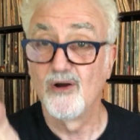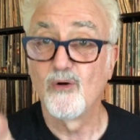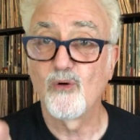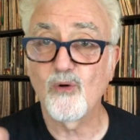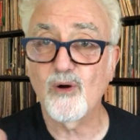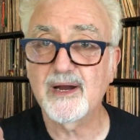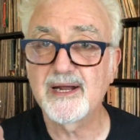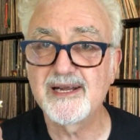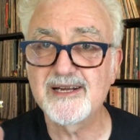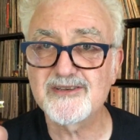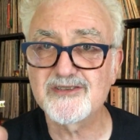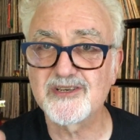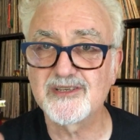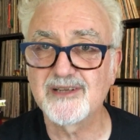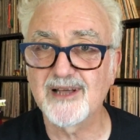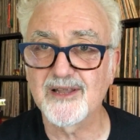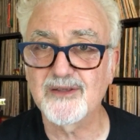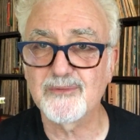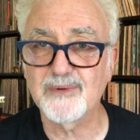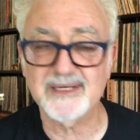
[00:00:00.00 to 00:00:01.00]
Or here's
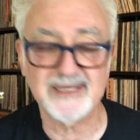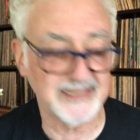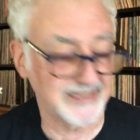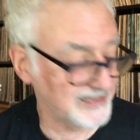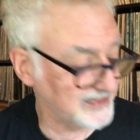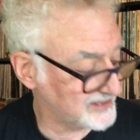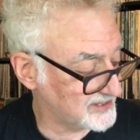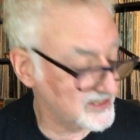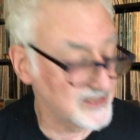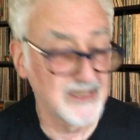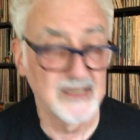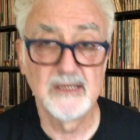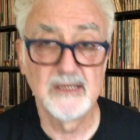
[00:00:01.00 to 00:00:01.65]
another one, kids.